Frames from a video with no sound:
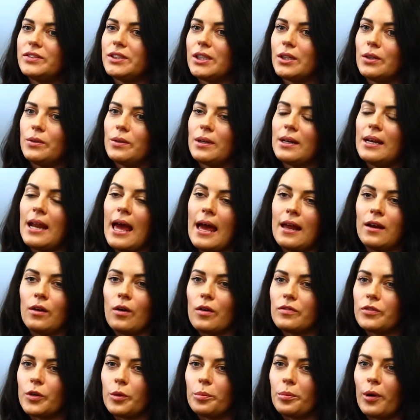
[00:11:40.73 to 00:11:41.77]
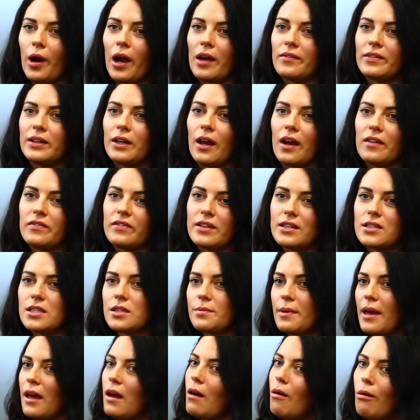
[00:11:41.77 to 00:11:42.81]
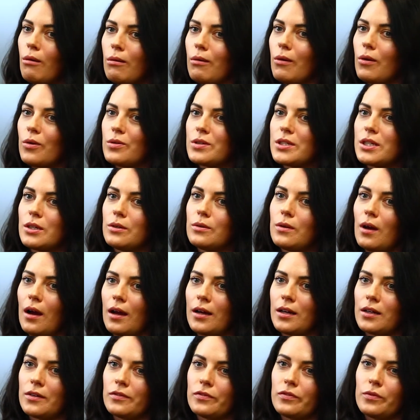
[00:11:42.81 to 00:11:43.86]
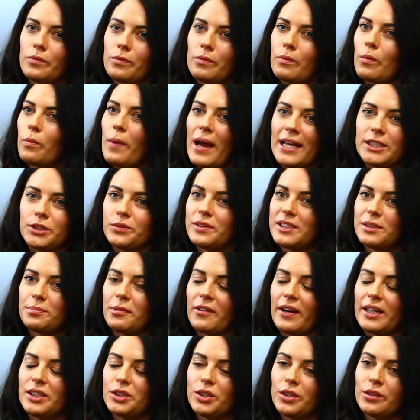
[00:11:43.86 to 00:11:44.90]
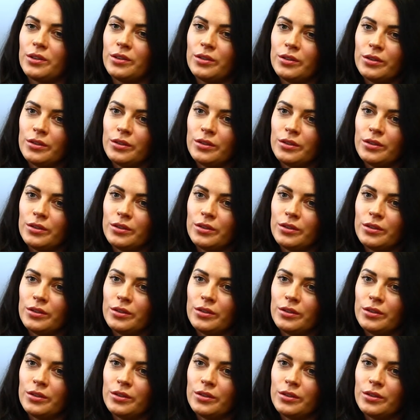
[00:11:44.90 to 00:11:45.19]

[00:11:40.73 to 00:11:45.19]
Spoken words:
Do you let a lot of your private life into it? Or do you kind of, where's your inspiration?